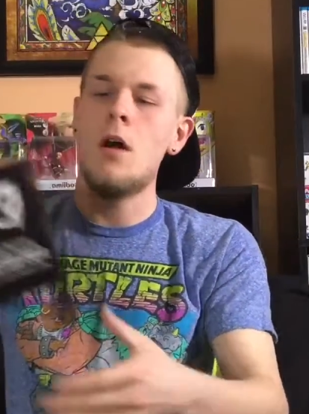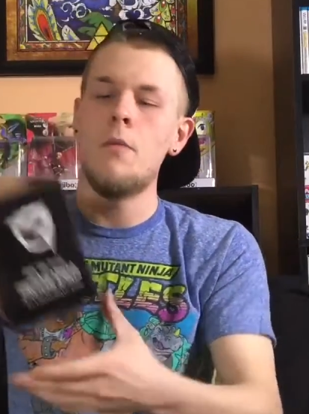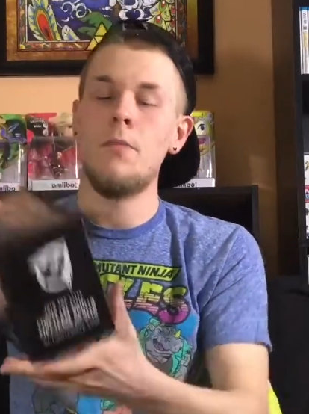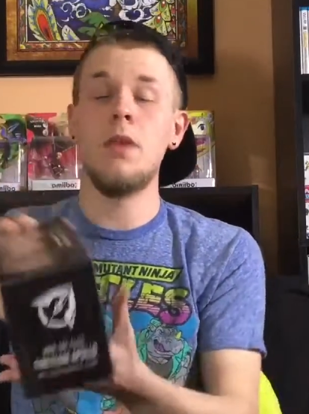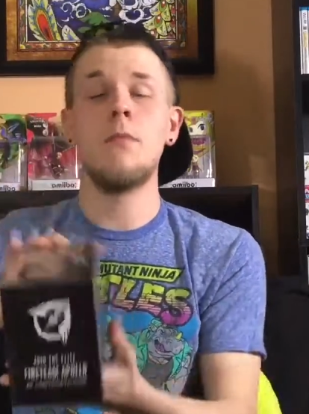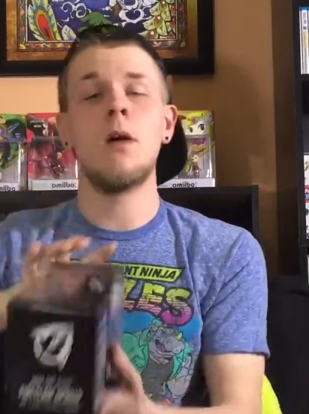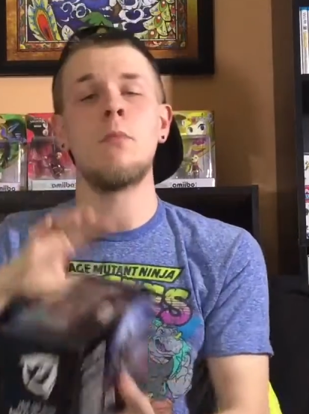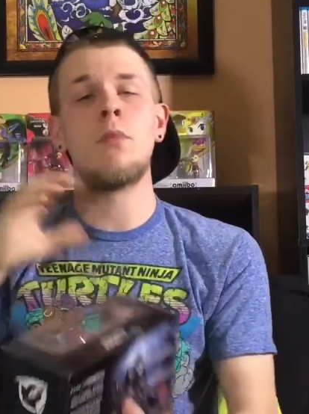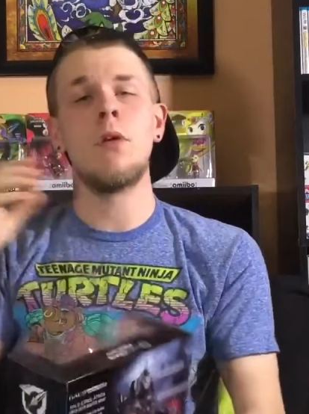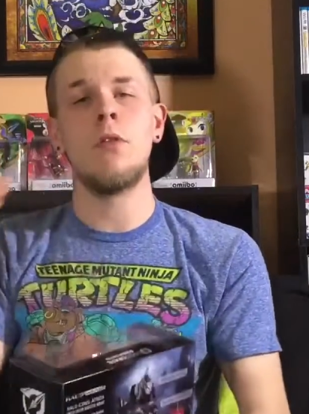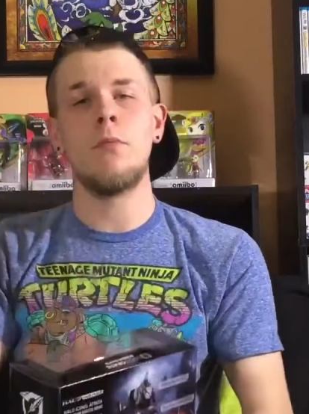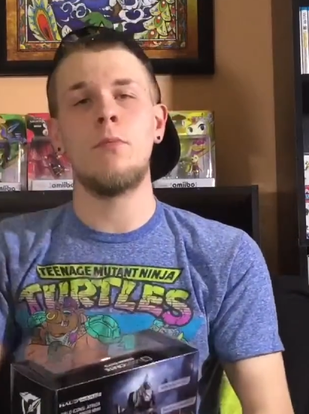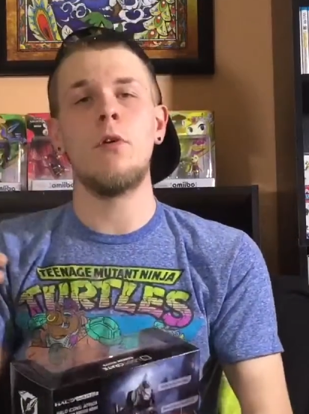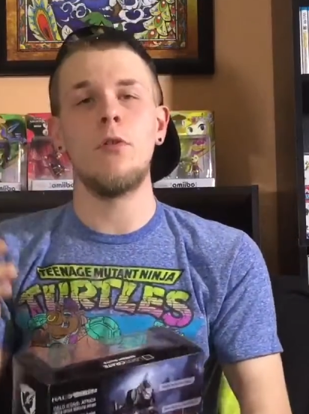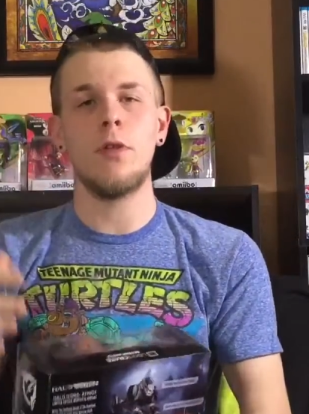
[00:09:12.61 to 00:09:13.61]
me and my
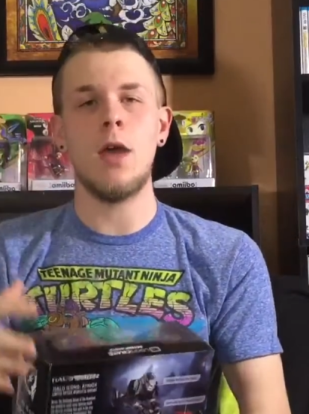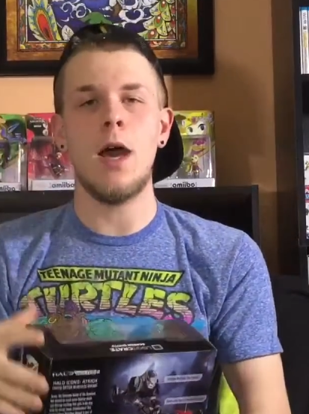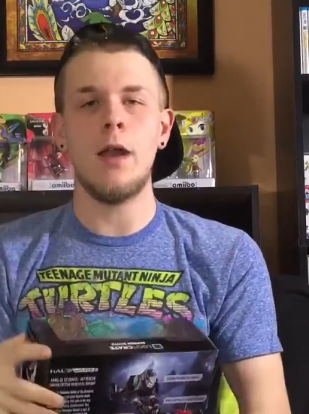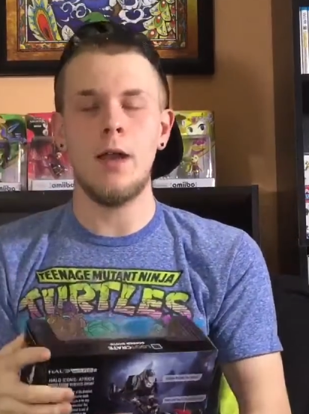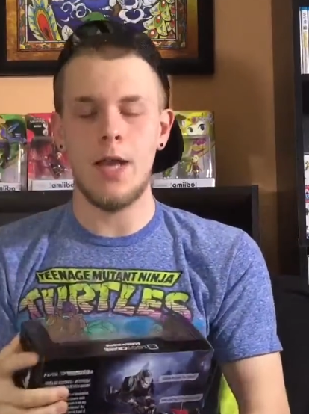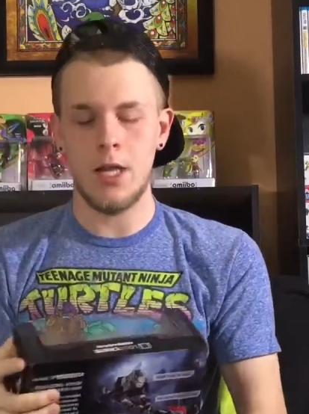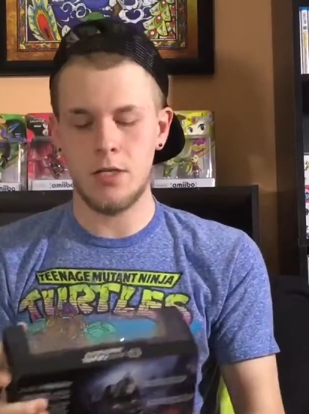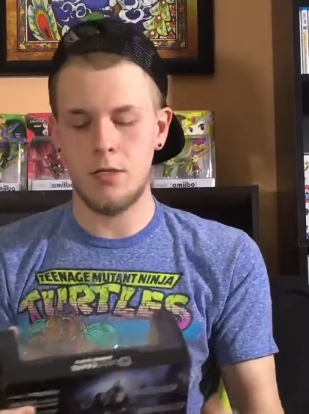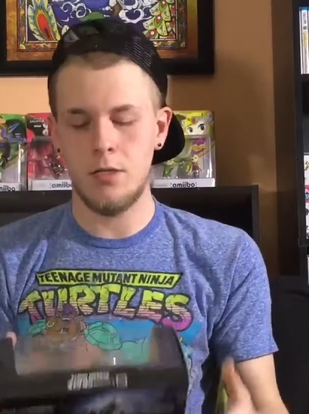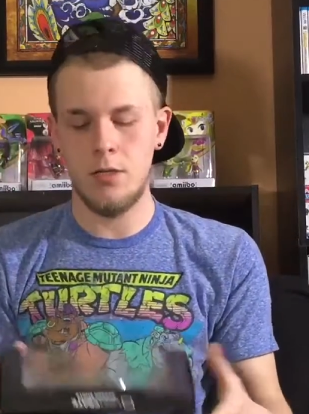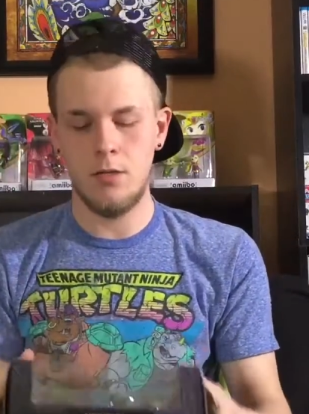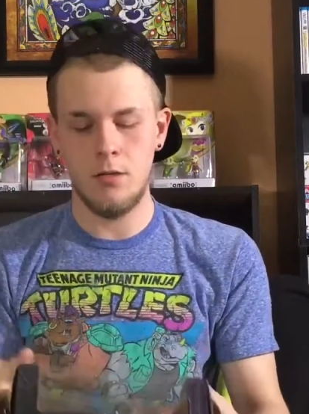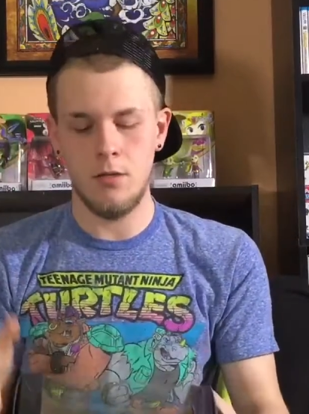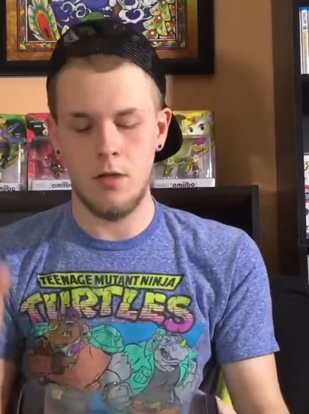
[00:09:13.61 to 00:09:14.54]
brother both got it actually.